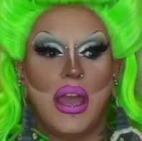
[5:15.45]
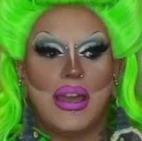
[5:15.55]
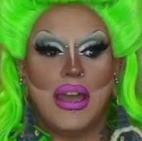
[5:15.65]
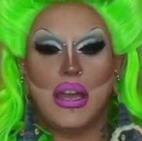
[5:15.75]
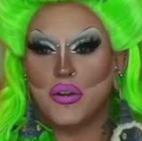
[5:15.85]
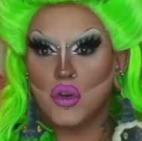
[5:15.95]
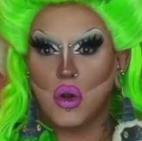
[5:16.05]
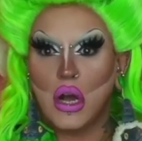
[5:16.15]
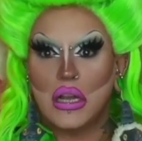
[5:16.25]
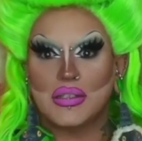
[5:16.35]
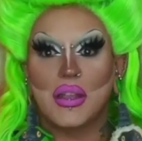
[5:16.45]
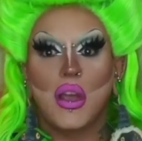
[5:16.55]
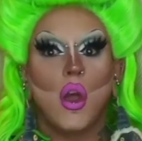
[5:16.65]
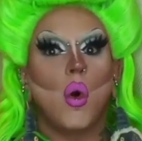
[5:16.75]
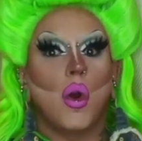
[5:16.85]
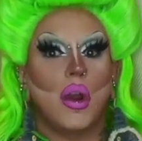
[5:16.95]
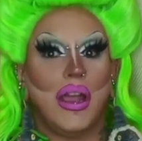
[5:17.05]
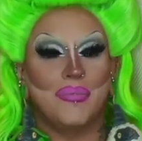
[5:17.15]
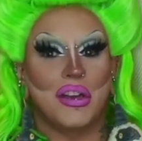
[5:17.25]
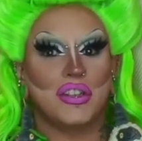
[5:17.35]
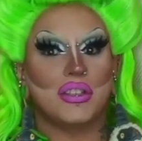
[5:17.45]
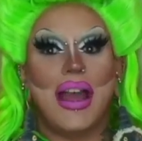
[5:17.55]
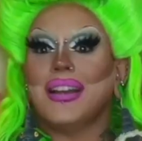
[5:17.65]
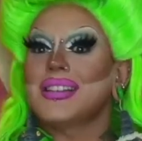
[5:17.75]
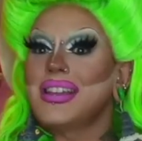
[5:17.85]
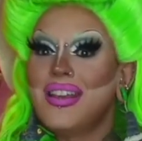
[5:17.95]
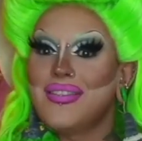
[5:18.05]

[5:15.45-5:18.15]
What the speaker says: a Heracross or a Munchlax,